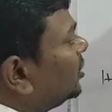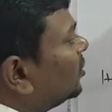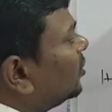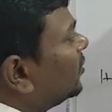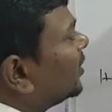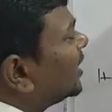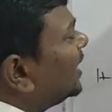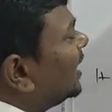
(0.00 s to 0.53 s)

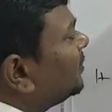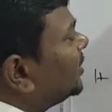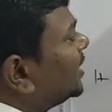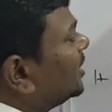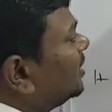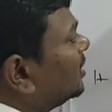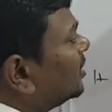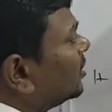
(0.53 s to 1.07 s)

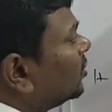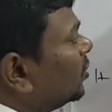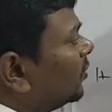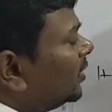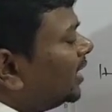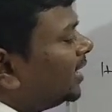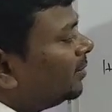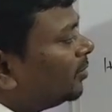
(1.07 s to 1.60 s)
overlapping
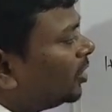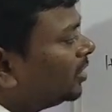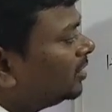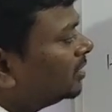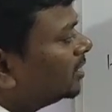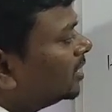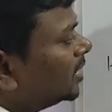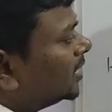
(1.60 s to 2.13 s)
covalent bond.
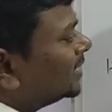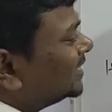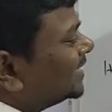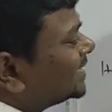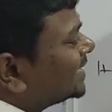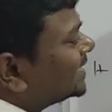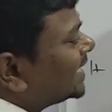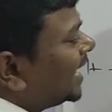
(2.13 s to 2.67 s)

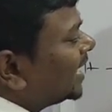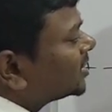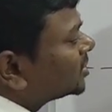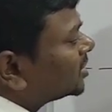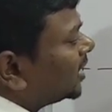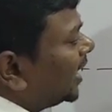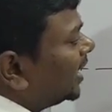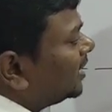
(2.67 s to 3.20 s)
This is s
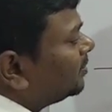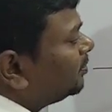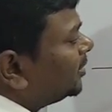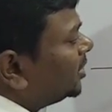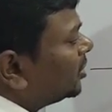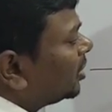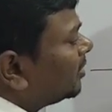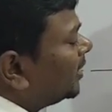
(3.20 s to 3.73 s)
and
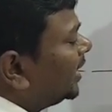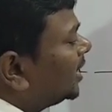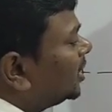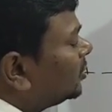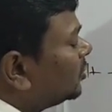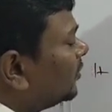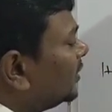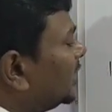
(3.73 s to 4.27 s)
p
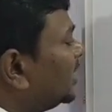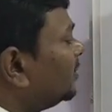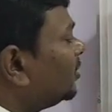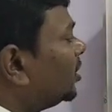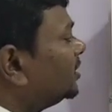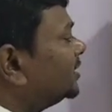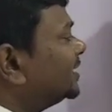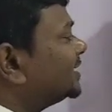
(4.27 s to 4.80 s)
orbital covalent
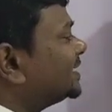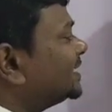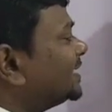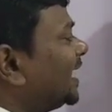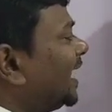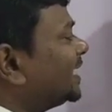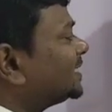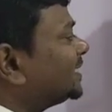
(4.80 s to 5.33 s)
bond. This is
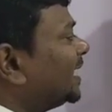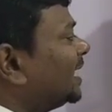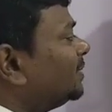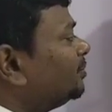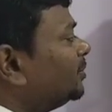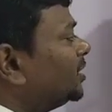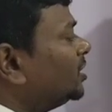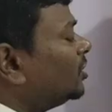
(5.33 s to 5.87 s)
s
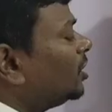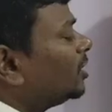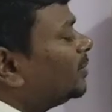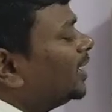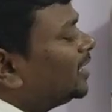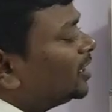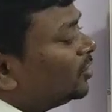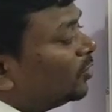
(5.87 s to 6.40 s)
and p
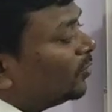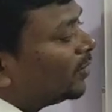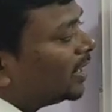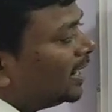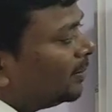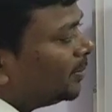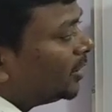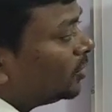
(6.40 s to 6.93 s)
orbital
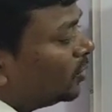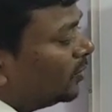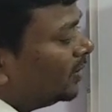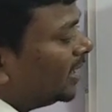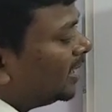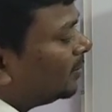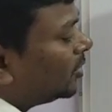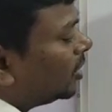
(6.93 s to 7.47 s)
overlapping
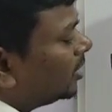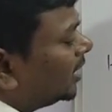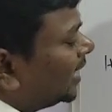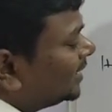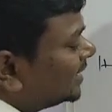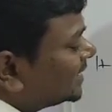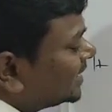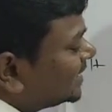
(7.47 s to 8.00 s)
covalent bond,
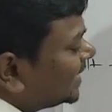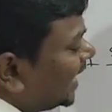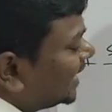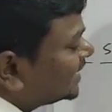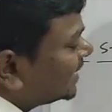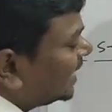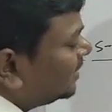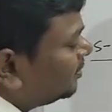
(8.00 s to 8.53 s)
and this is
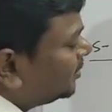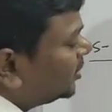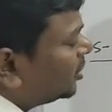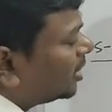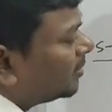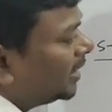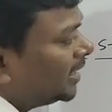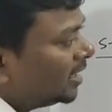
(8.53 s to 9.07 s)
s and p
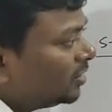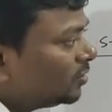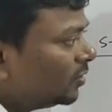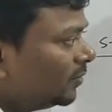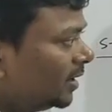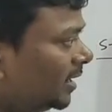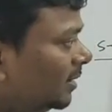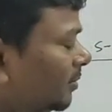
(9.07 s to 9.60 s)
orbital
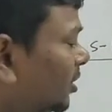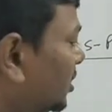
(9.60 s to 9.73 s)
covalent